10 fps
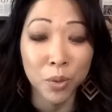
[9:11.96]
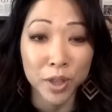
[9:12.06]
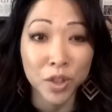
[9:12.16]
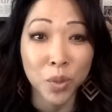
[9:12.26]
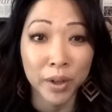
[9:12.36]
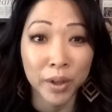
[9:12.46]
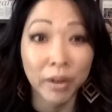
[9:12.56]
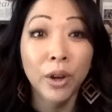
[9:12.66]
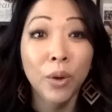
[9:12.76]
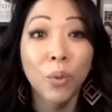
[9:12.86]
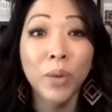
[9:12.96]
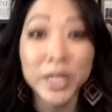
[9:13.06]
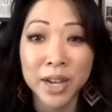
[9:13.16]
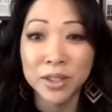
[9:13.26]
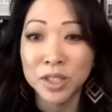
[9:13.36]
with Twitter,
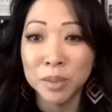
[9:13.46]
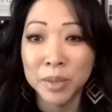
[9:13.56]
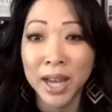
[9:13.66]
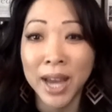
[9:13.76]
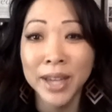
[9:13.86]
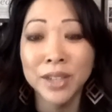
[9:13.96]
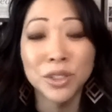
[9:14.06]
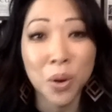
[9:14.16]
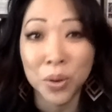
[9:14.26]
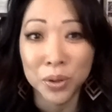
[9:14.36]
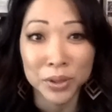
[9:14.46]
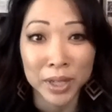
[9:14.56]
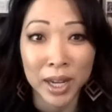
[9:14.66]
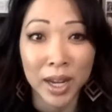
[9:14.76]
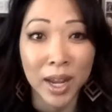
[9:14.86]
reach out to me. I can
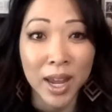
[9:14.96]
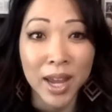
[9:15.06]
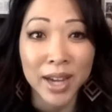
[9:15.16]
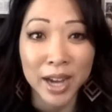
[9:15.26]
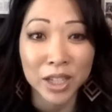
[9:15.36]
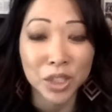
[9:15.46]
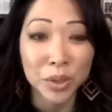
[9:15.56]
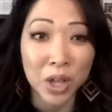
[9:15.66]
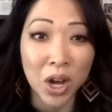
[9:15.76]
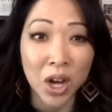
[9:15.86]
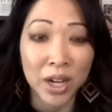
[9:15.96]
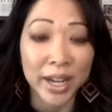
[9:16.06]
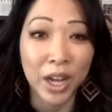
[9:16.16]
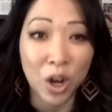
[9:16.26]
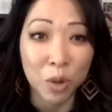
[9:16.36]
totally guide you along
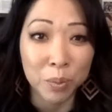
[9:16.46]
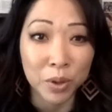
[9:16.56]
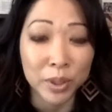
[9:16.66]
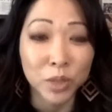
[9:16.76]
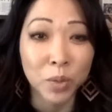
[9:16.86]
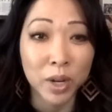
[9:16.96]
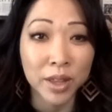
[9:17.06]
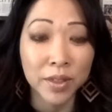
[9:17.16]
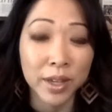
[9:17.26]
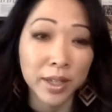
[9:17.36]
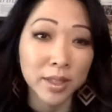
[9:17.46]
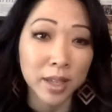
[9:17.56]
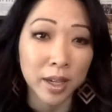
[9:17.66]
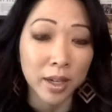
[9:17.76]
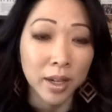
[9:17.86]
and help you. It's one of the things
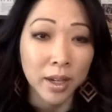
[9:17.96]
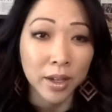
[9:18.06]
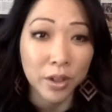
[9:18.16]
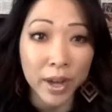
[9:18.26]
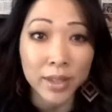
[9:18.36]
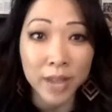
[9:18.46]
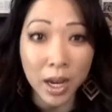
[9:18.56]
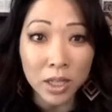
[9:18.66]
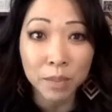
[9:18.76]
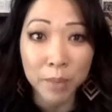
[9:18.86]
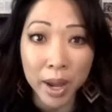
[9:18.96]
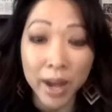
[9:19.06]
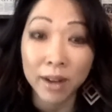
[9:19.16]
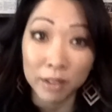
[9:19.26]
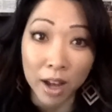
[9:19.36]
that, has actually
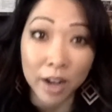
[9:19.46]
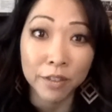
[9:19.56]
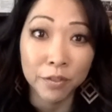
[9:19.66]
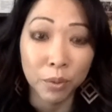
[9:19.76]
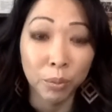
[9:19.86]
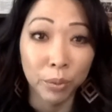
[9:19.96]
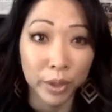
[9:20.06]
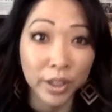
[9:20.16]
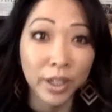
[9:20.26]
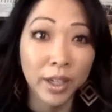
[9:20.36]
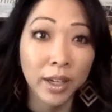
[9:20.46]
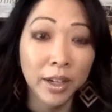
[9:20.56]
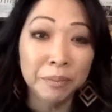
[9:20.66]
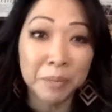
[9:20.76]
made a lot of really